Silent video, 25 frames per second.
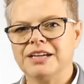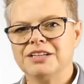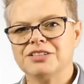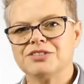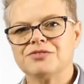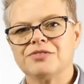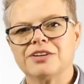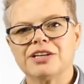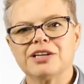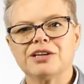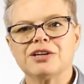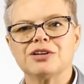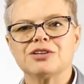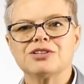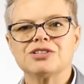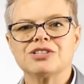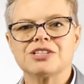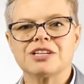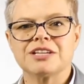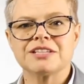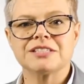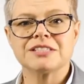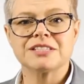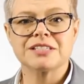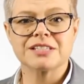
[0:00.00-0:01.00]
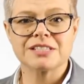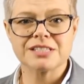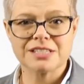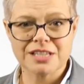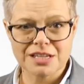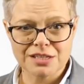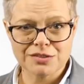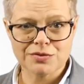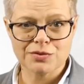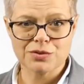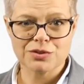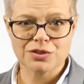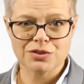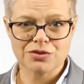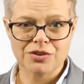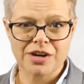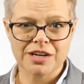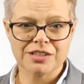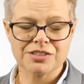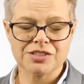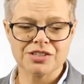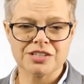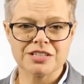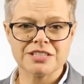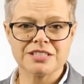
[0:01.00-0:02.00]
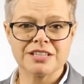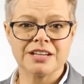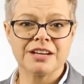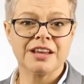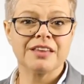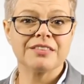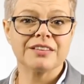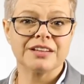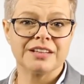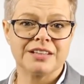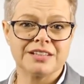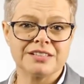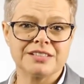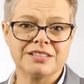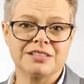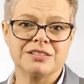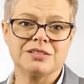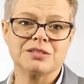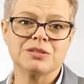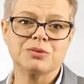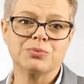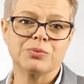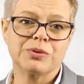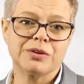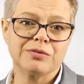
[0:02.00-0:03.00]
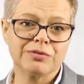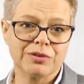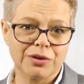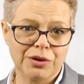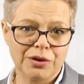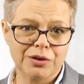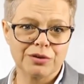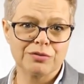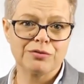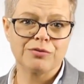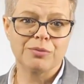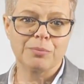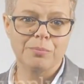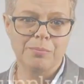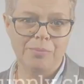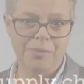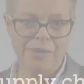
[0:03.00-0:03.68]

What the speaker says: Each video shares successful strategies and other lessons we've learned from